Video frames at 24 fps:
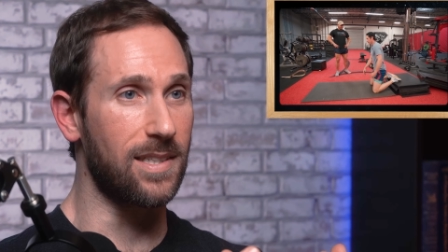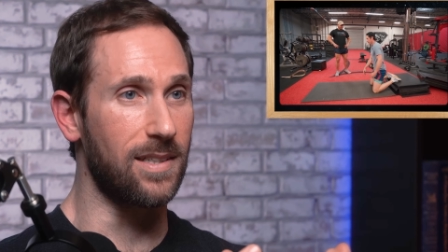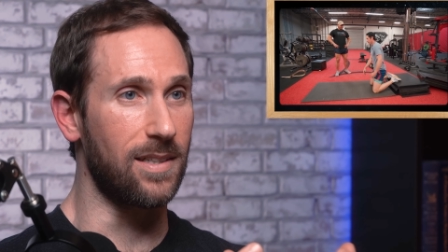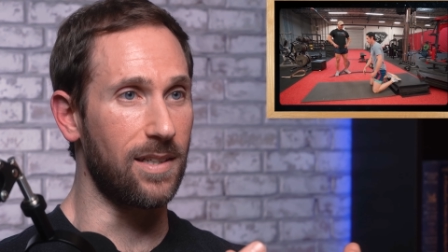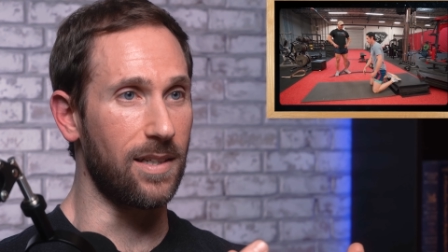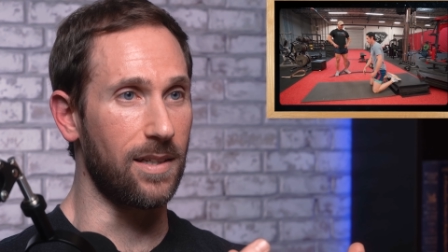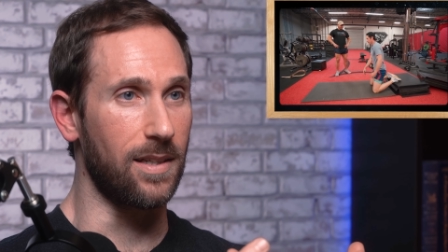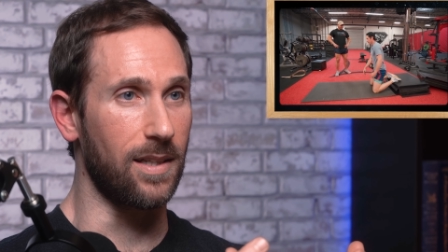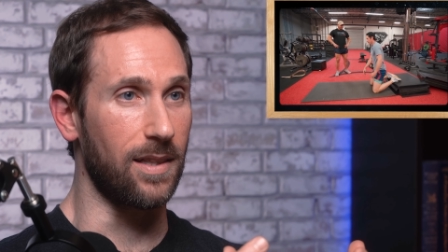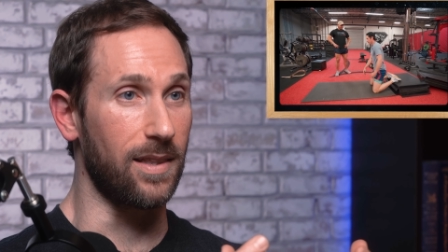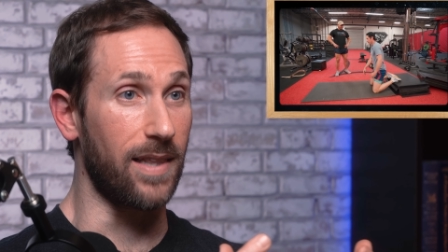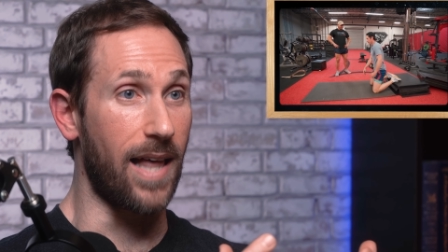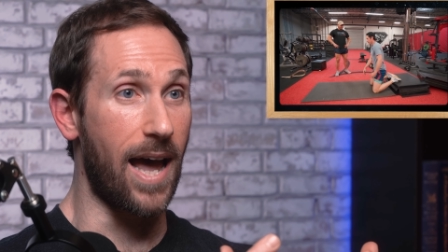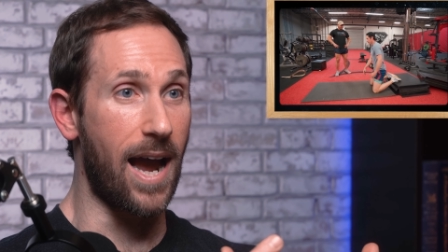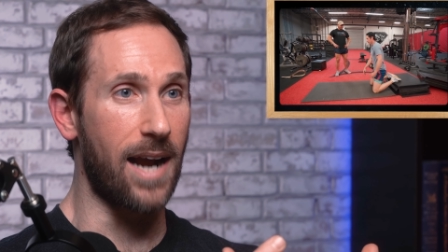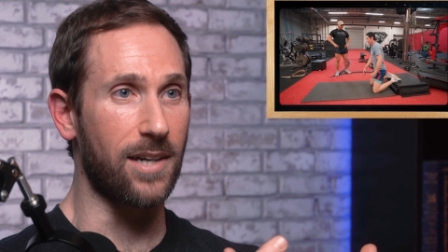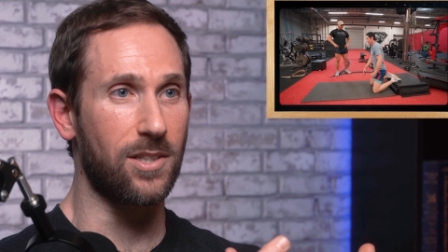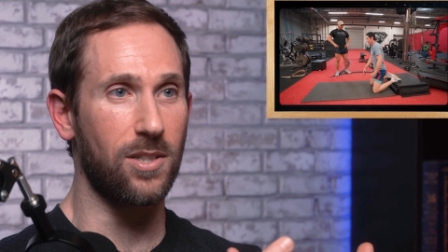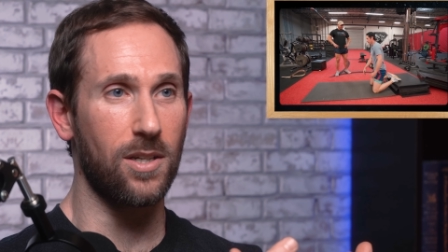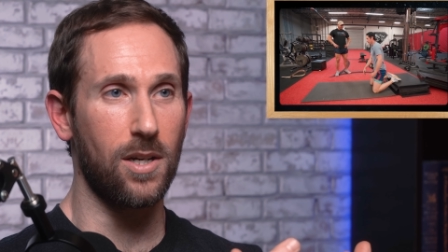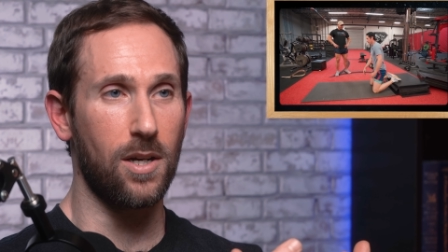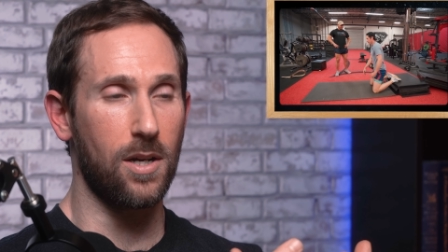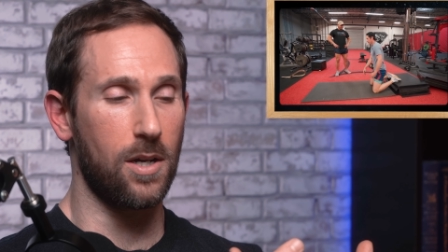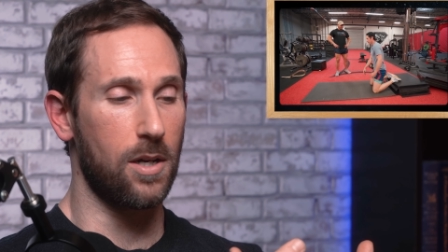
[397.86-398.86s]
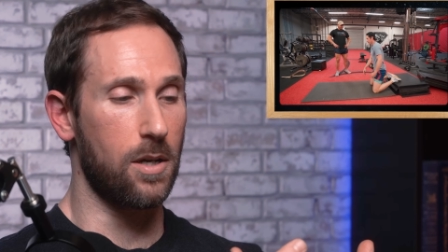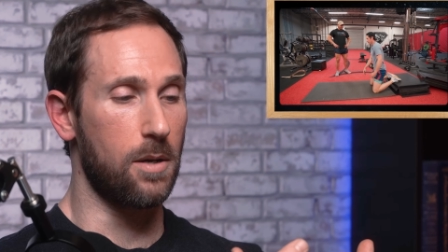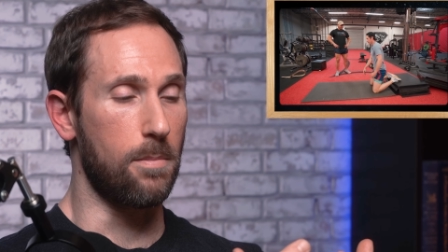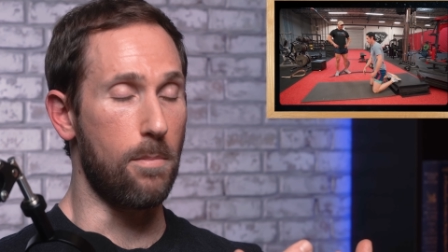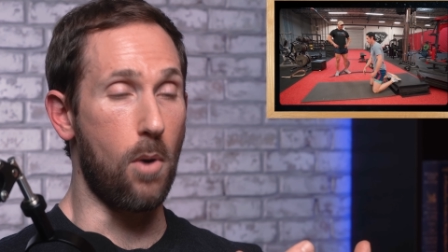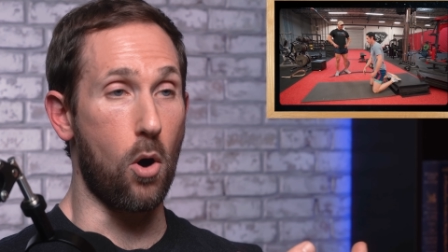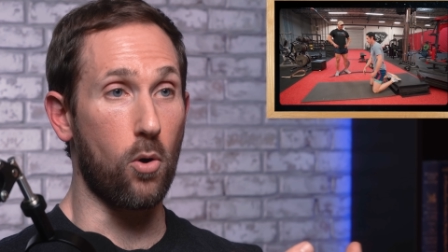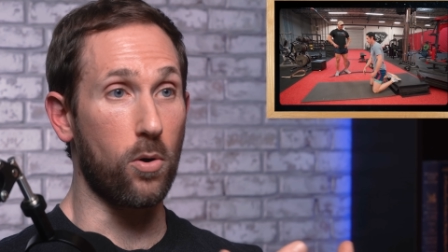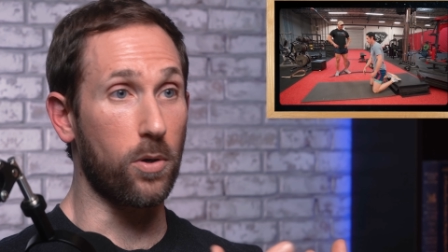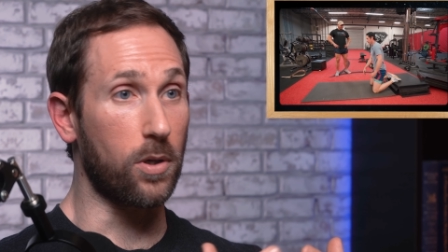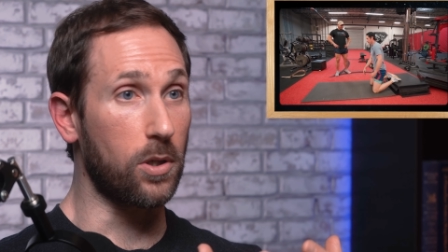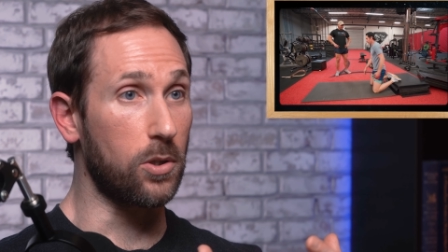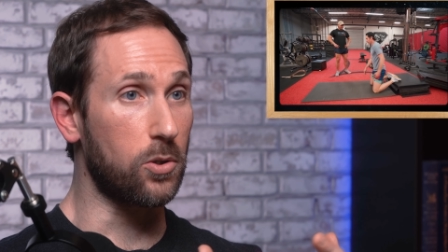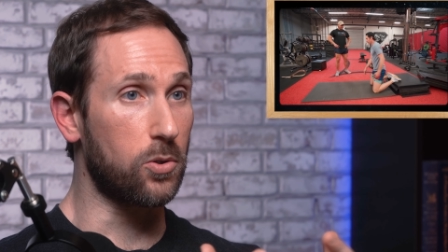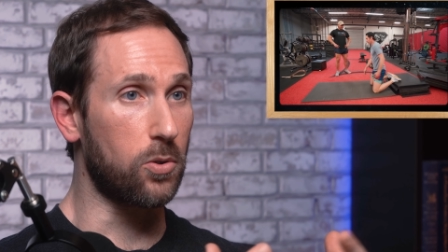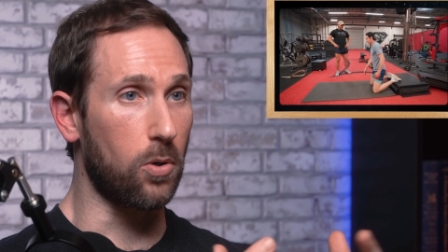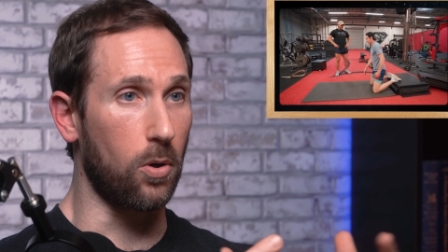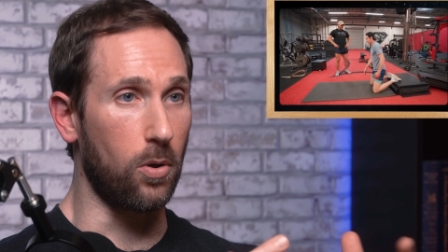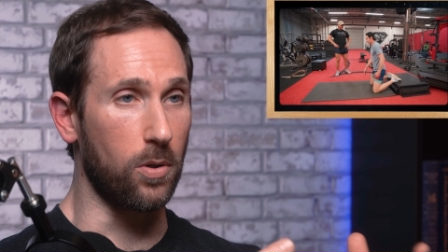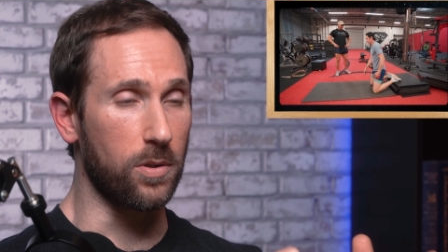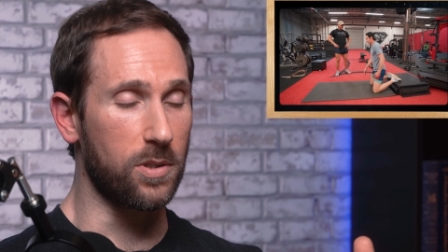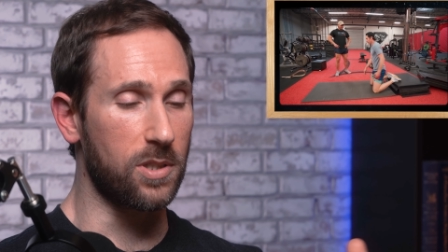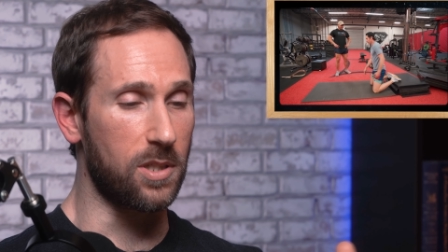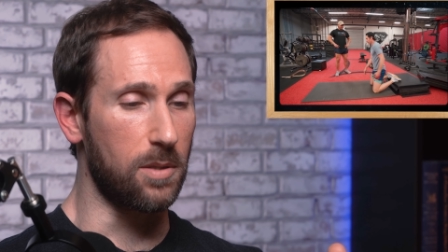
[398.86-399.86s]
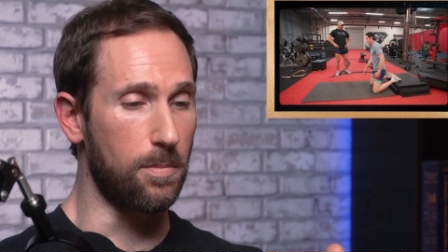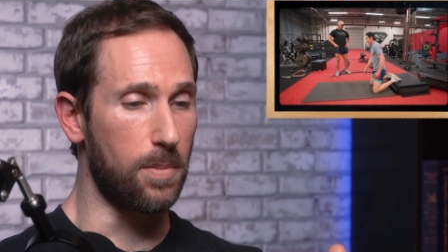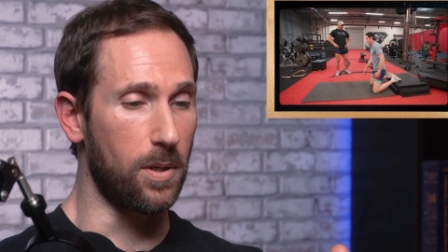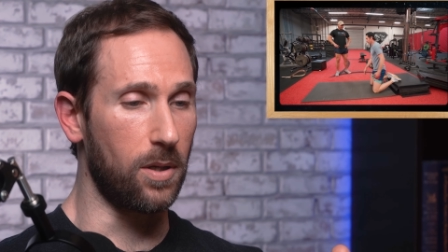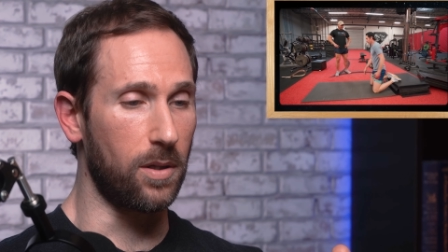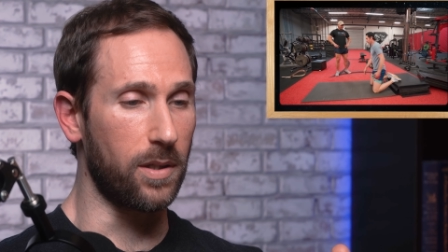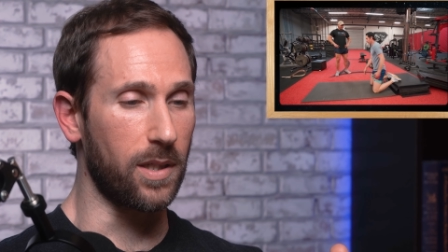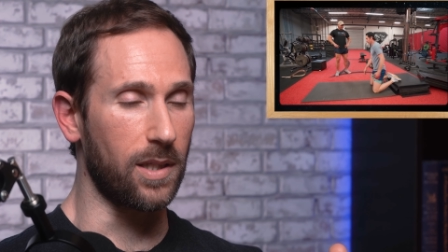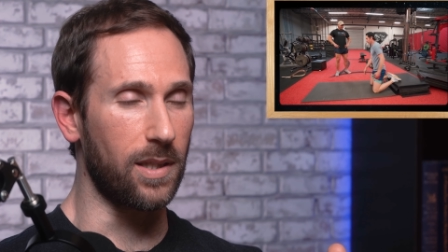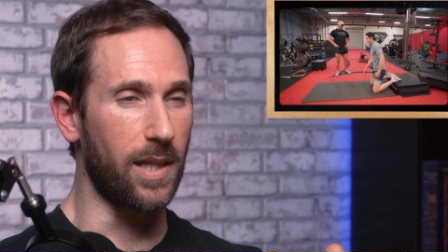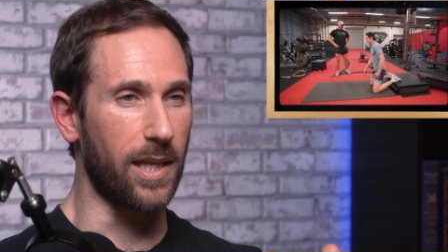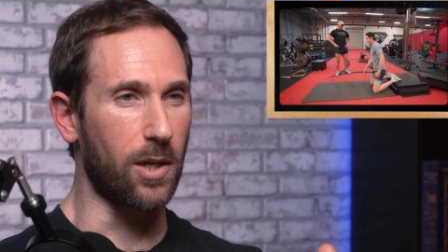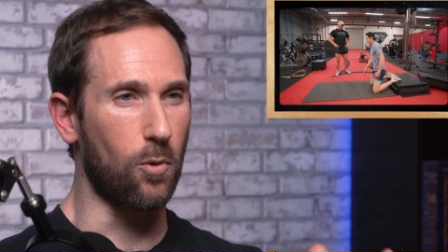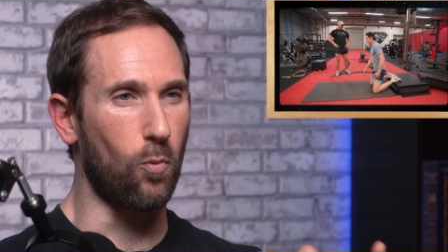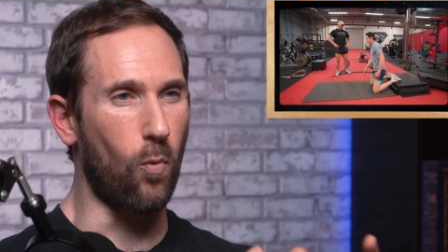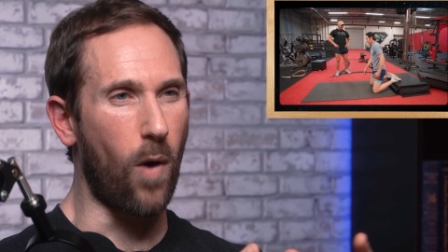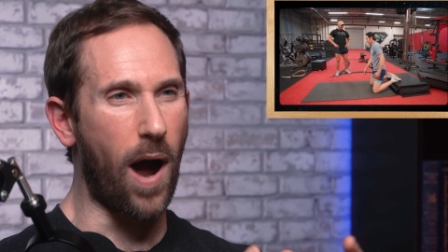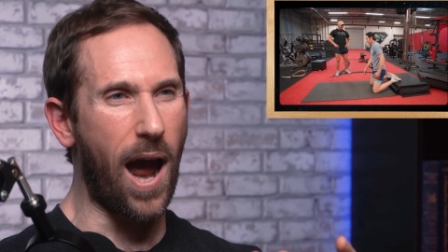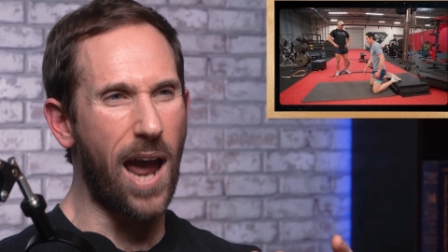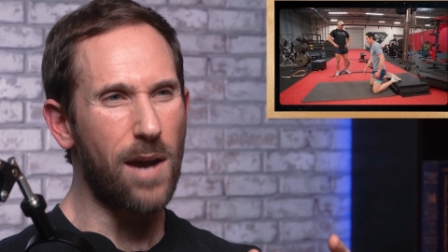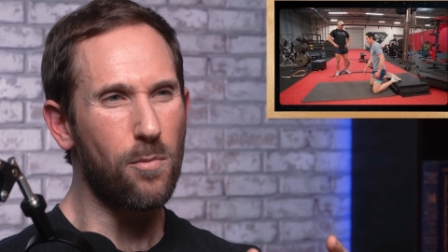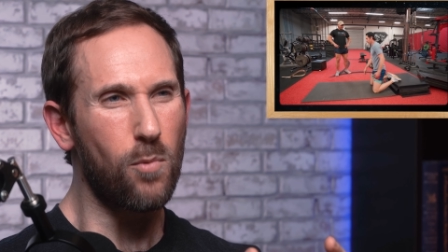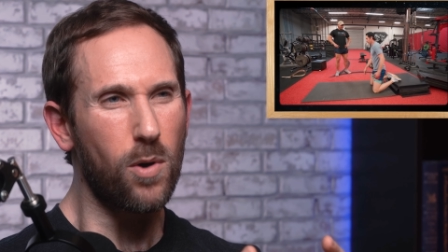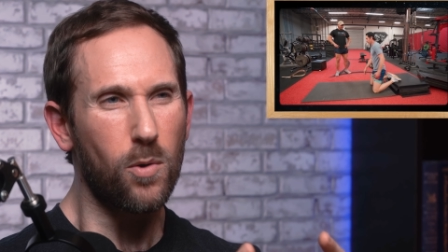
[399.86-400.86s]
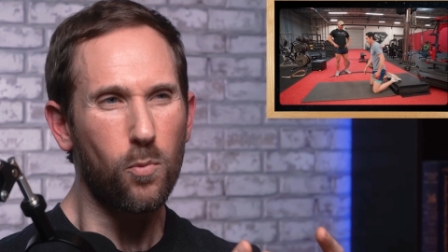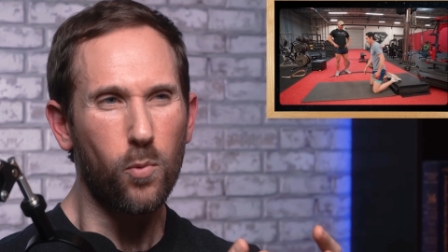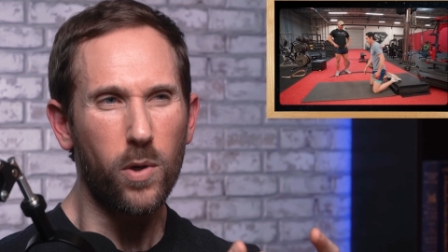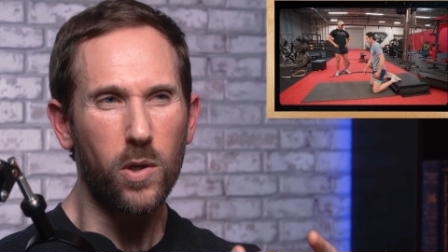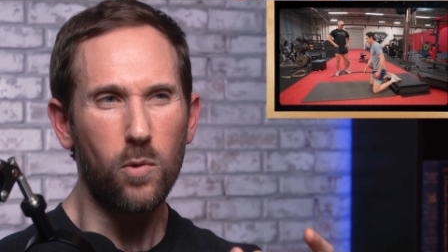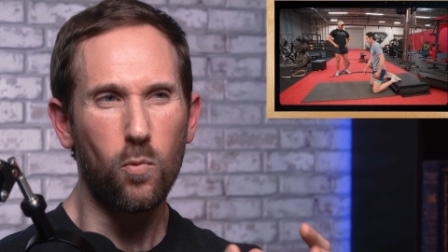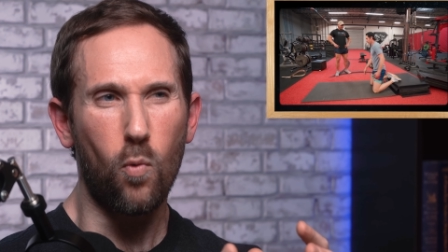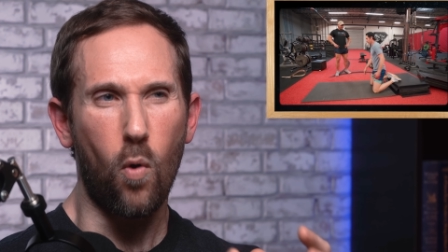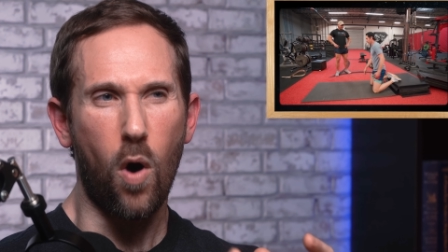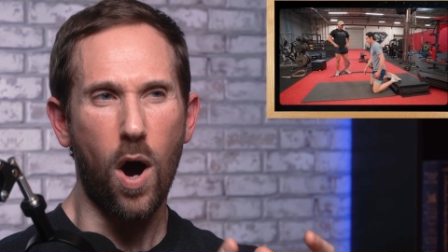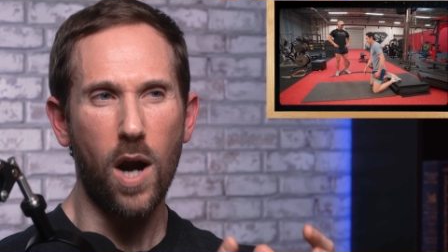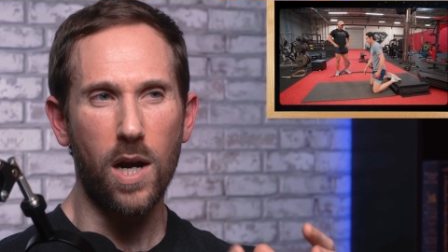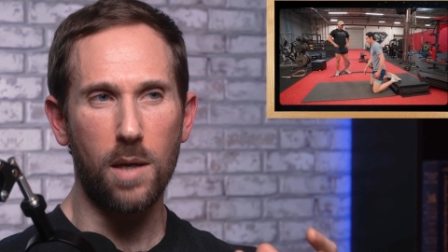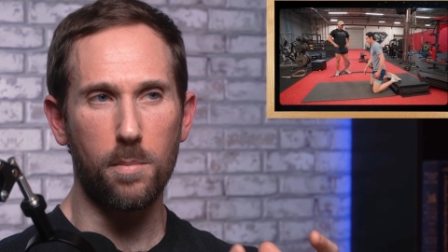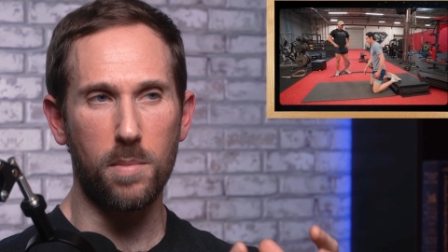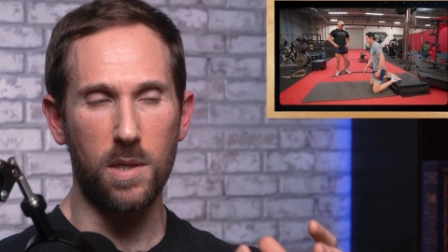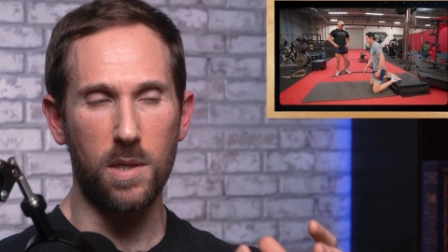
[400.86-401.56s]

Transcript: and lacked motor control and stability. Like, why would we want to be